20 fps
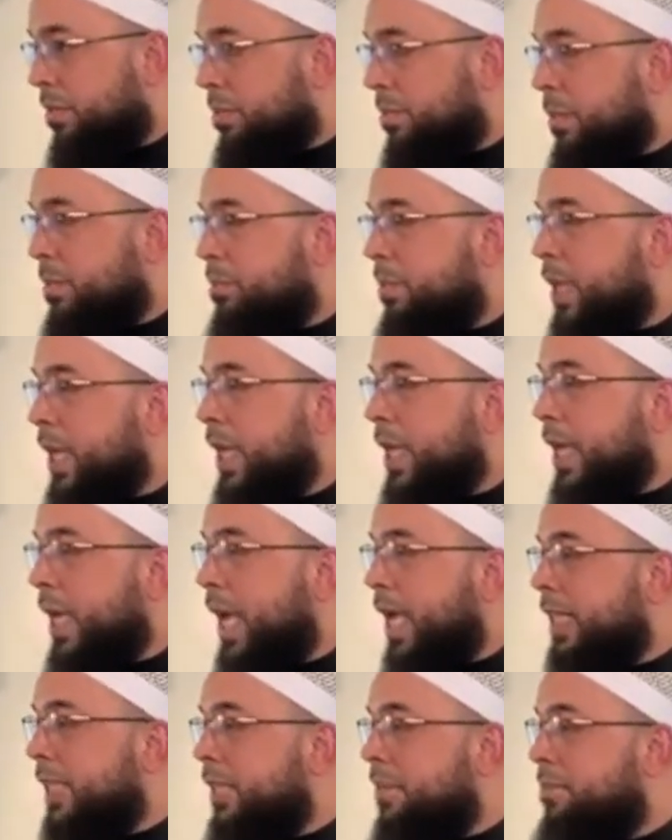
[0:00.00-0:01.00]
But being
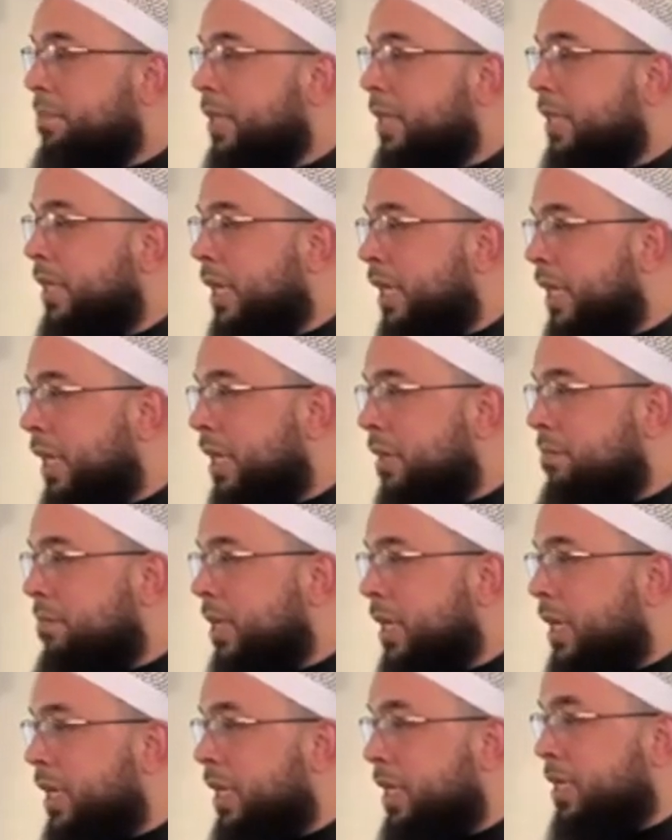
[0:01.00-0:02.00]
at the beginning
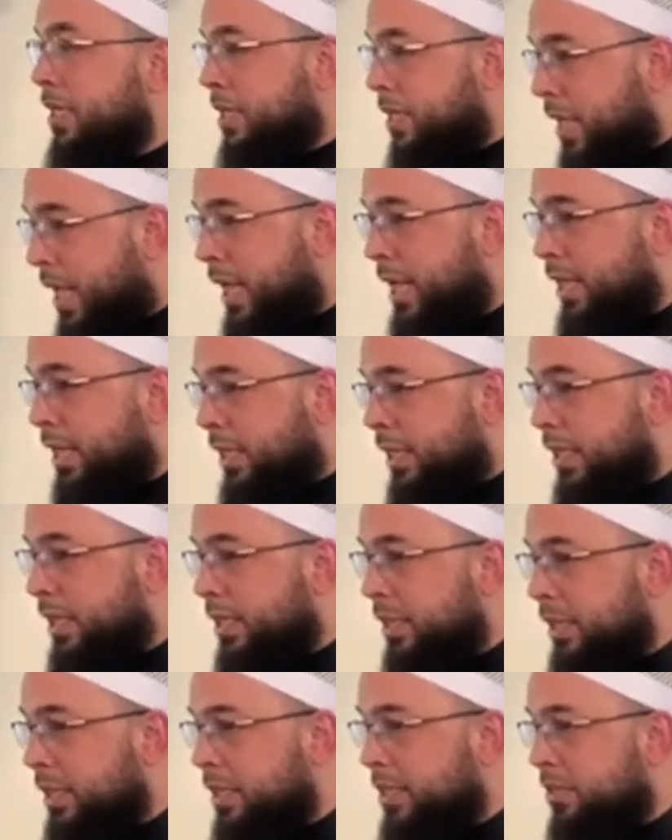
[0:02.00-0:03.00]
means that
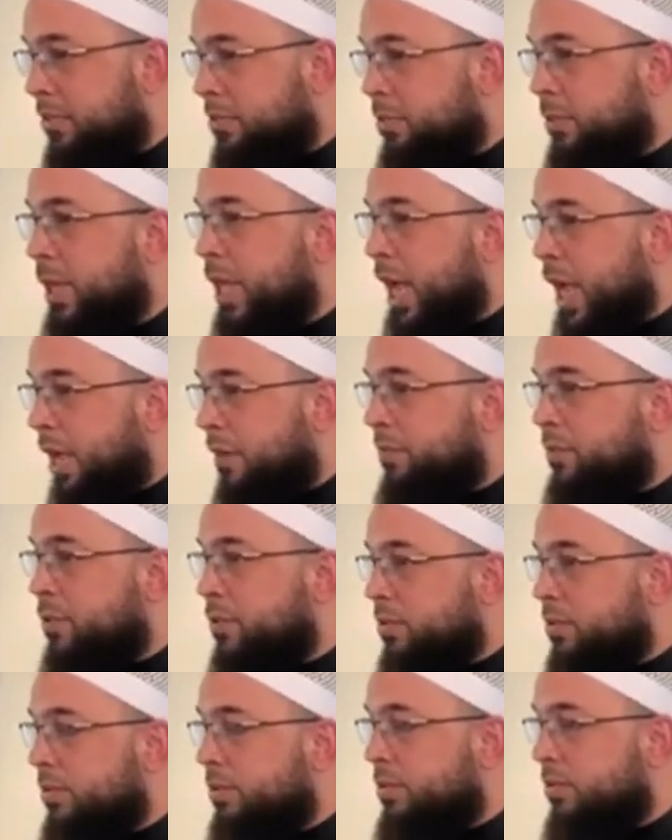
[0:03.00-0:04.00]
we have
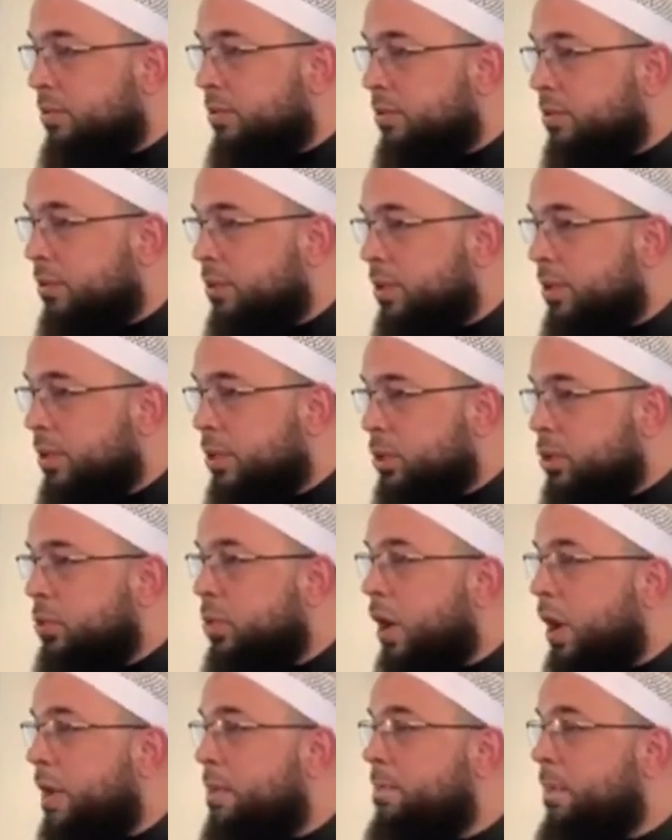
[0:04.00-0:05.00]
to do
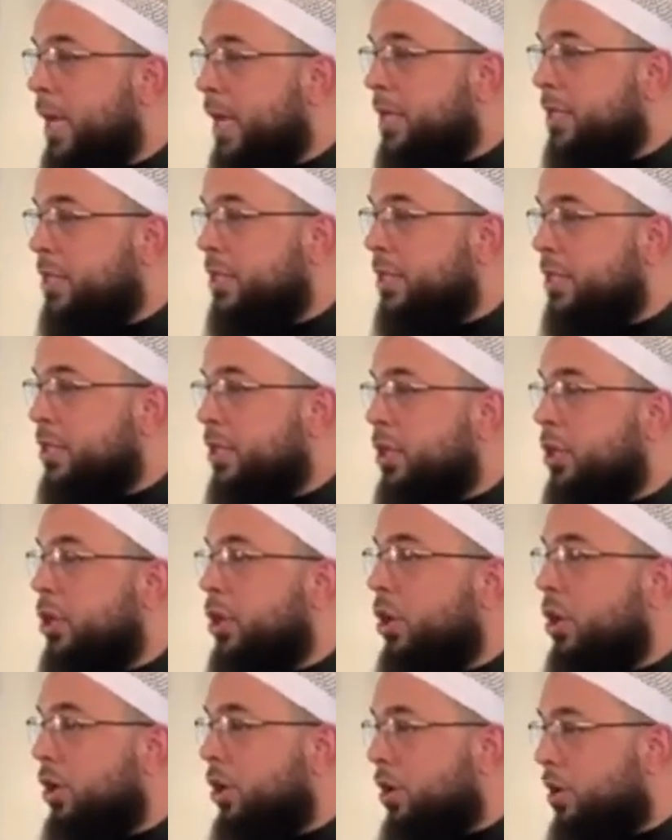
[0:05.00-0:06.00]
our best to
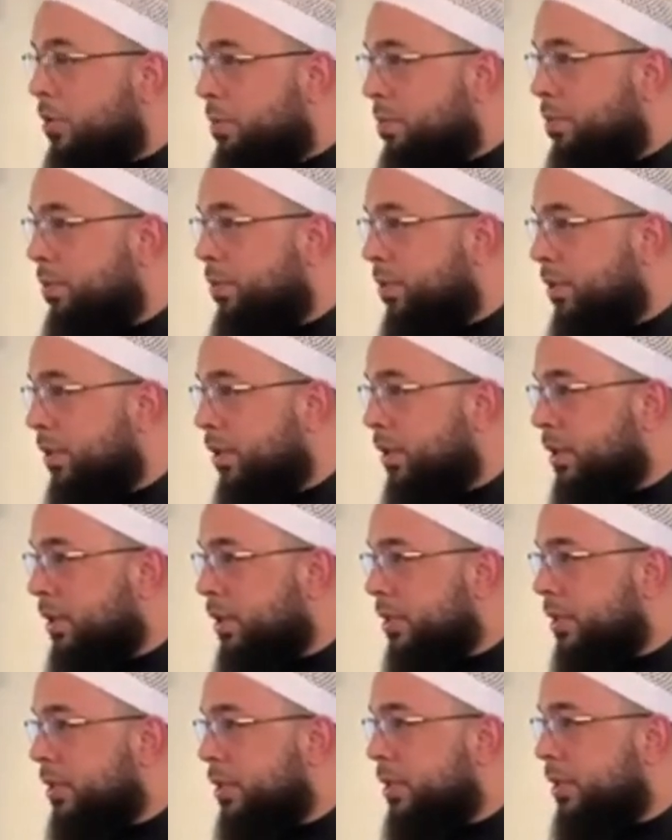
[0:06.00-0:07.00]
curb
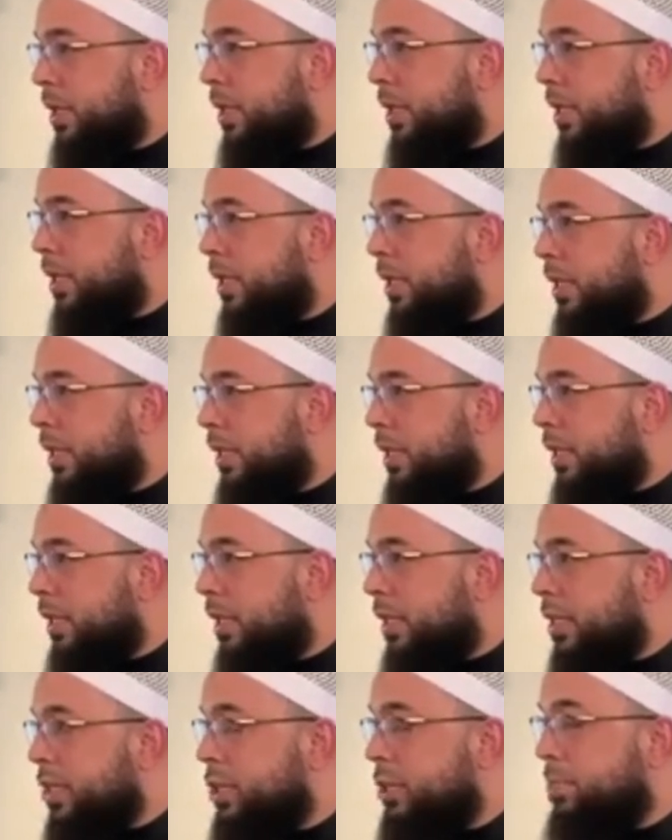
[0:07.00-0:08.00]
the
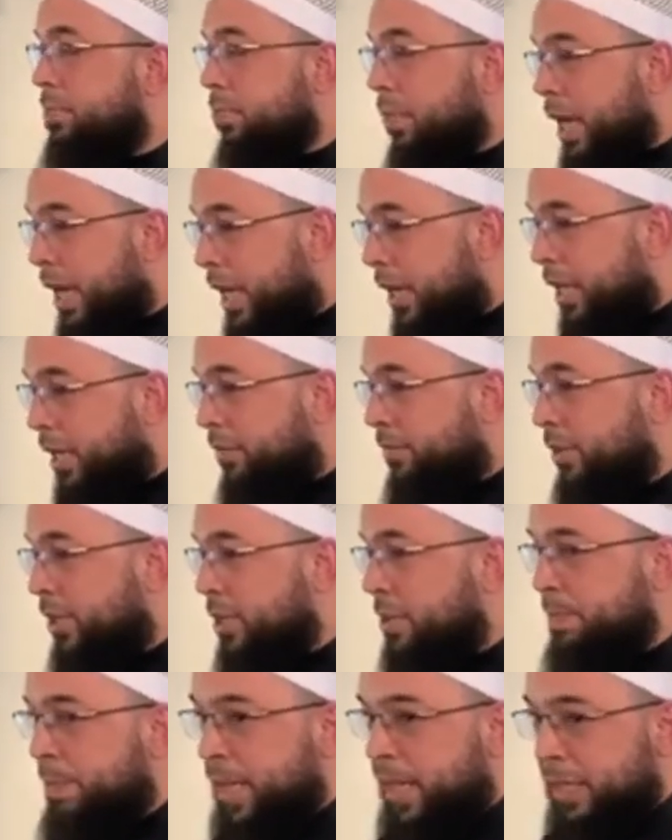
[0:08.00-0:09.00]
spread of this
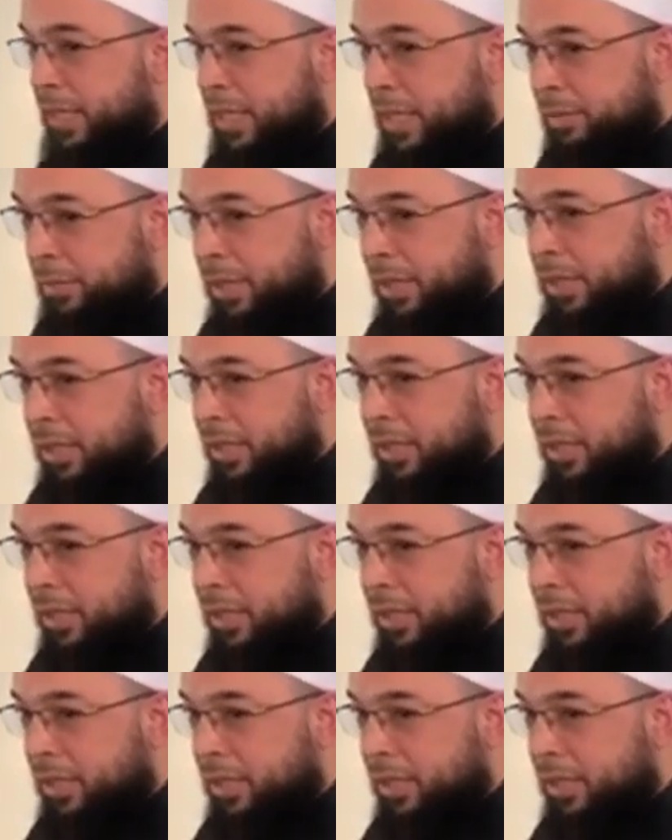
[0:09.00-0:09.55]
pandemic,